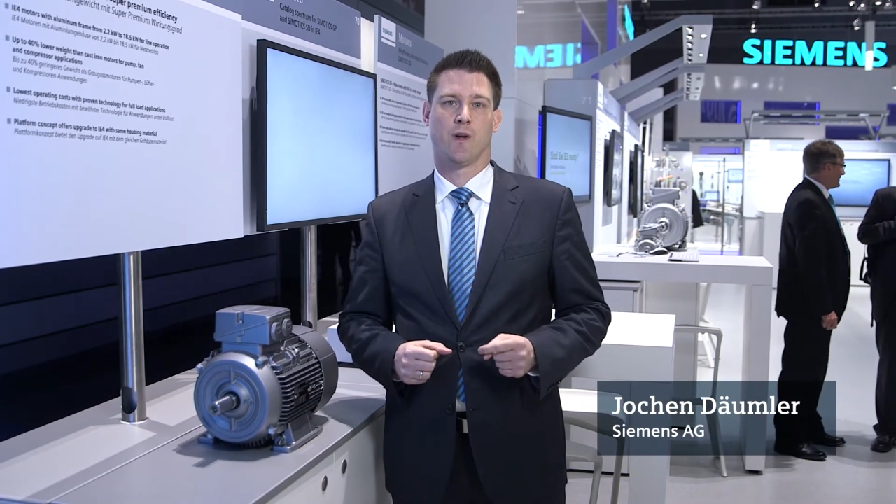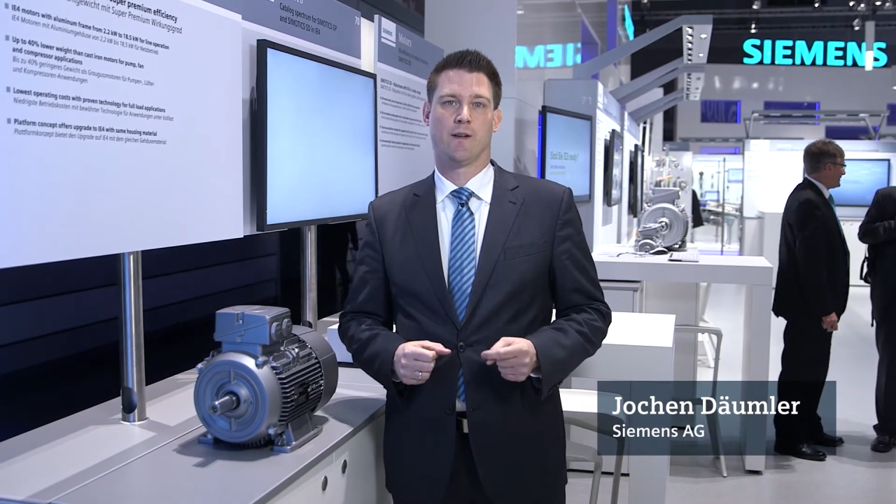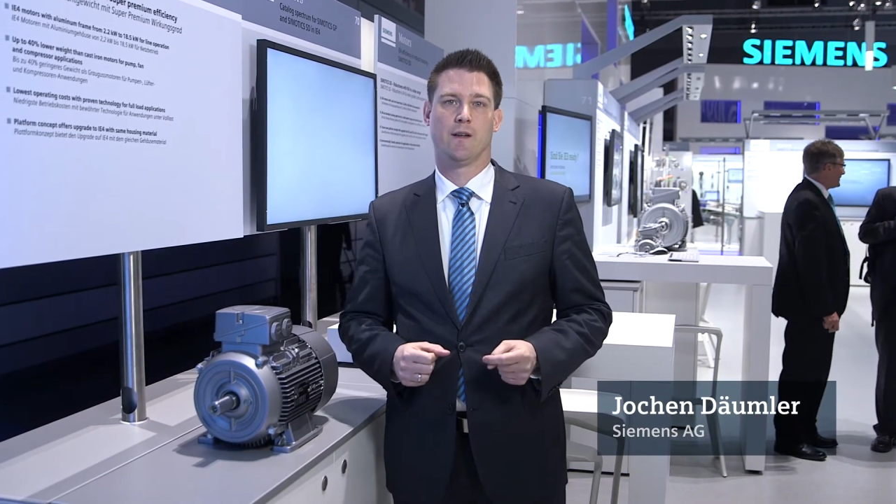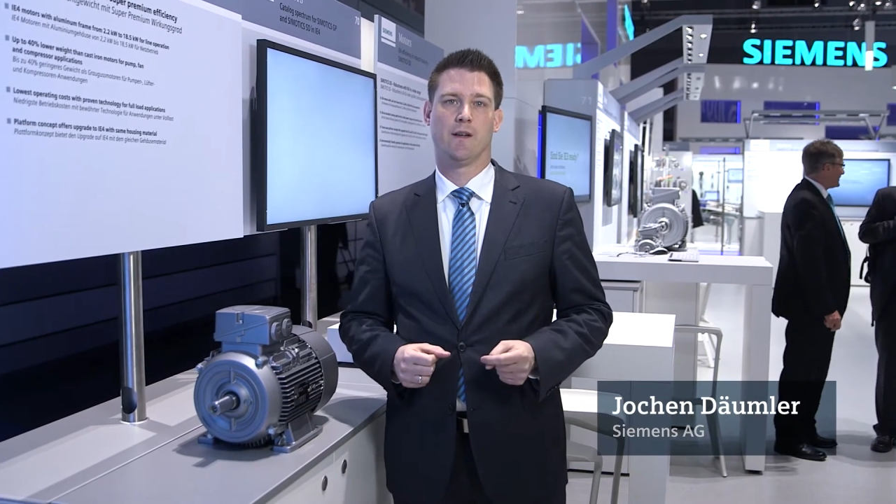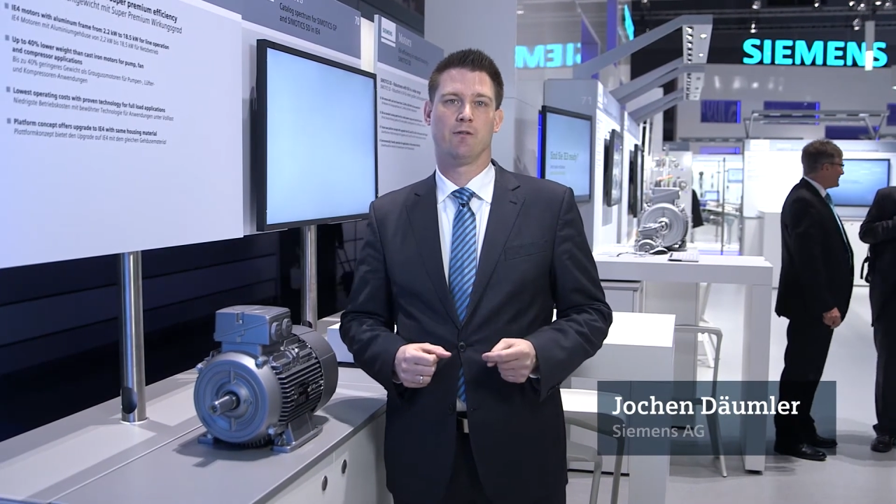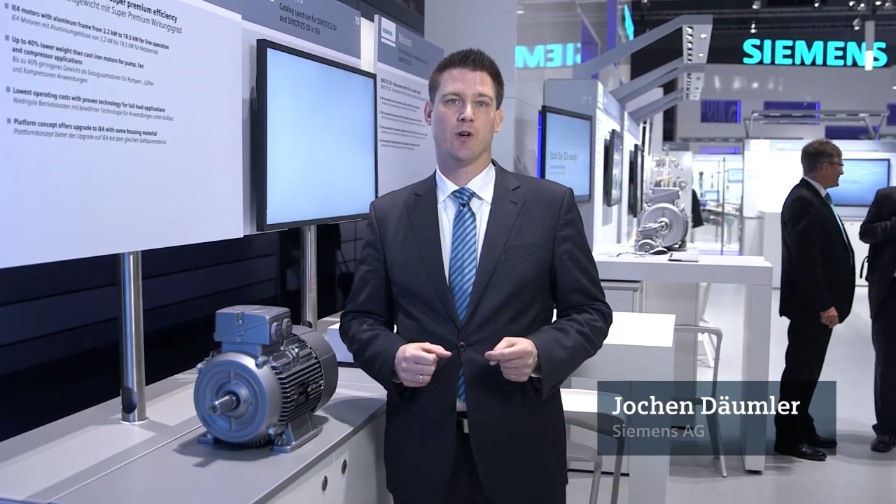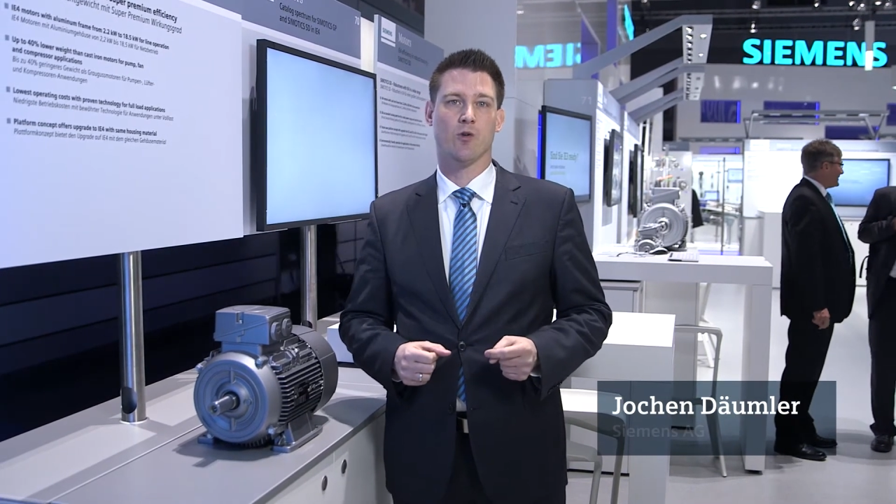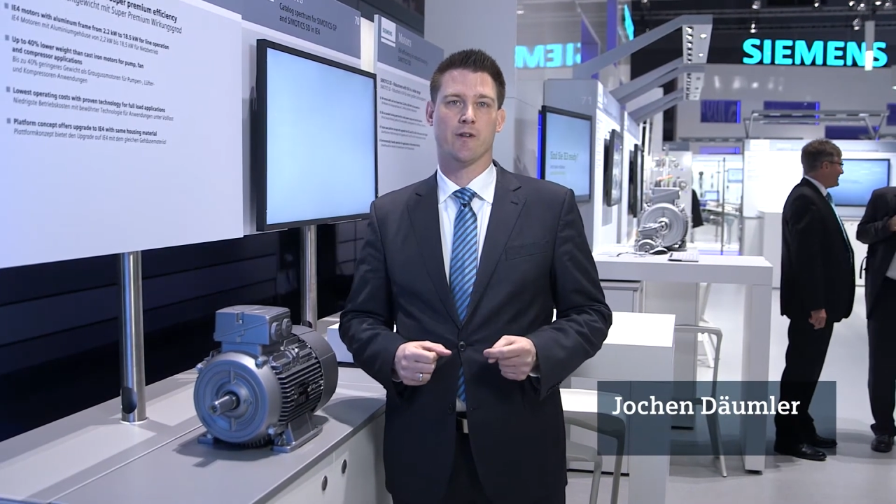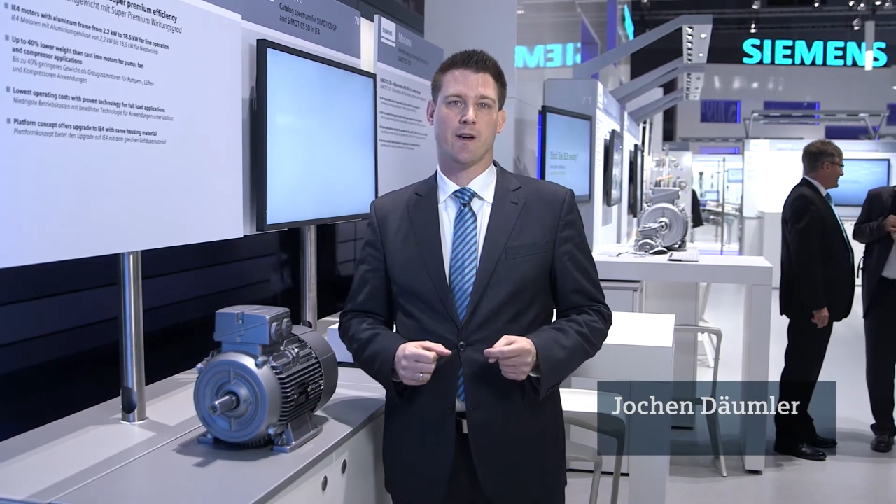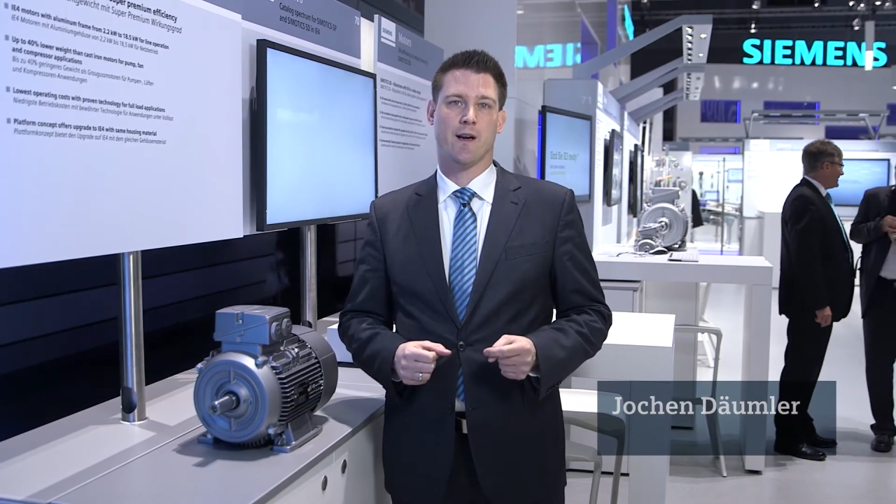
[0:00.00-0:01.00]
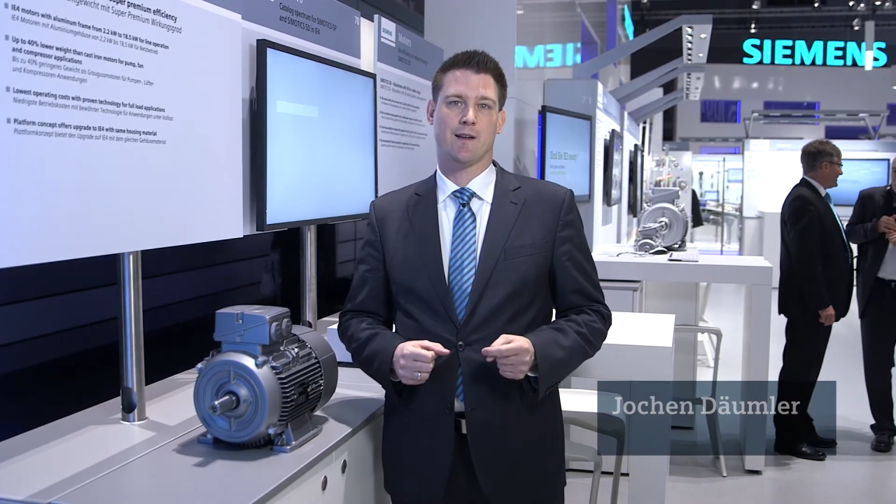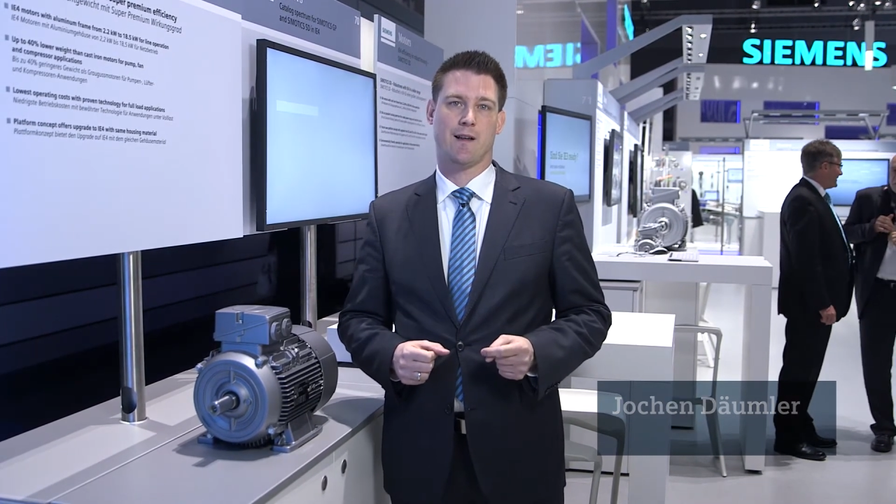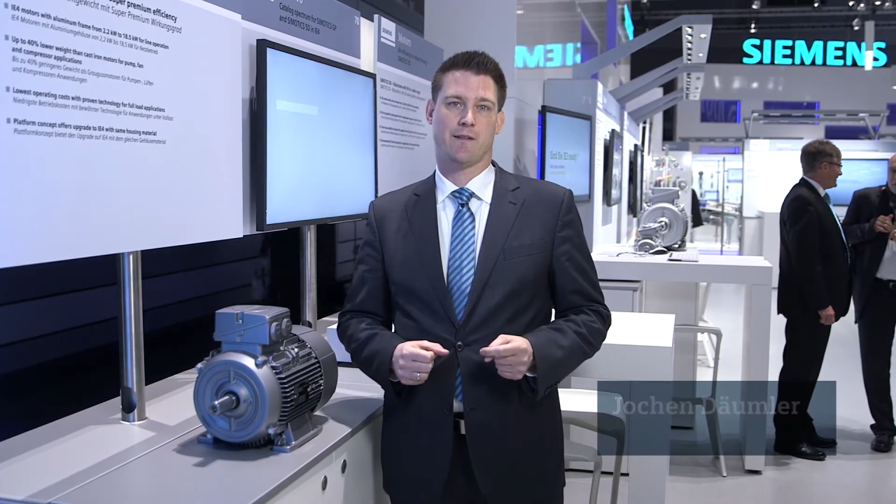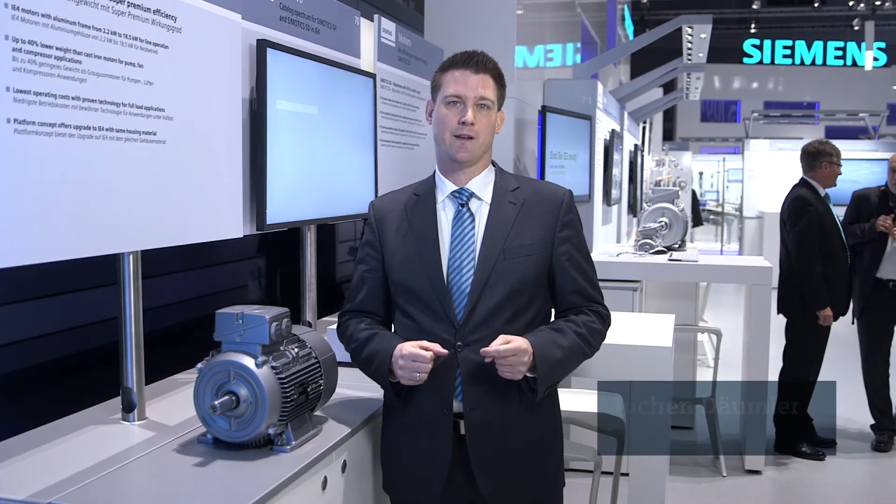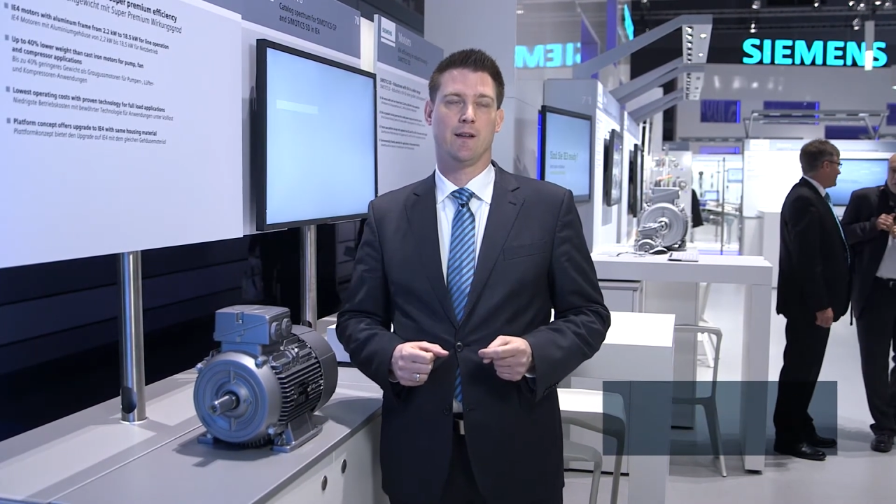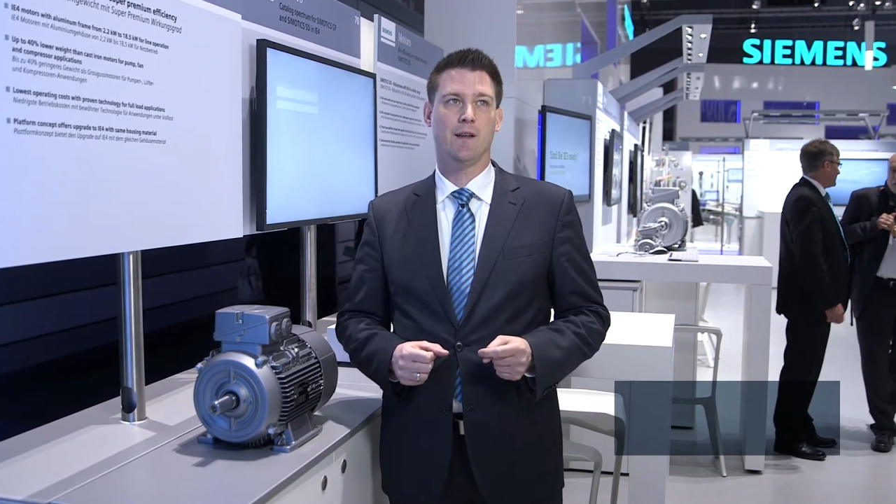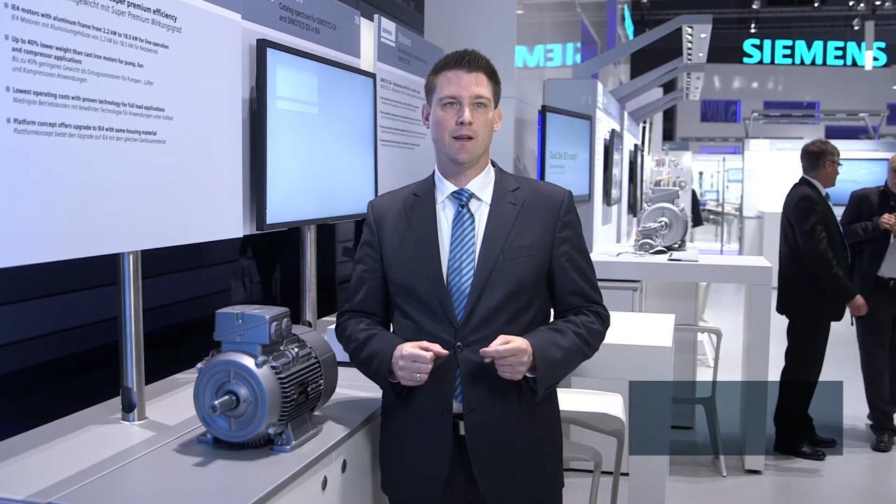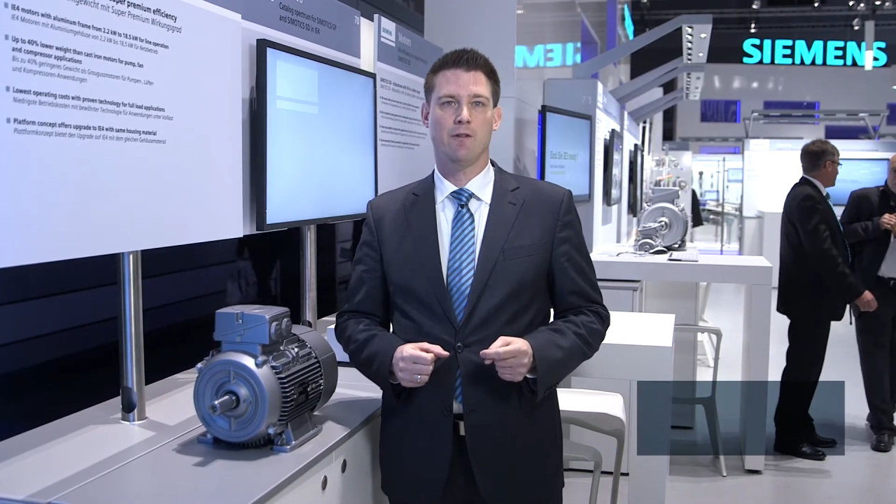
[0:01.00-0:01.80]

With IE4 low-voltage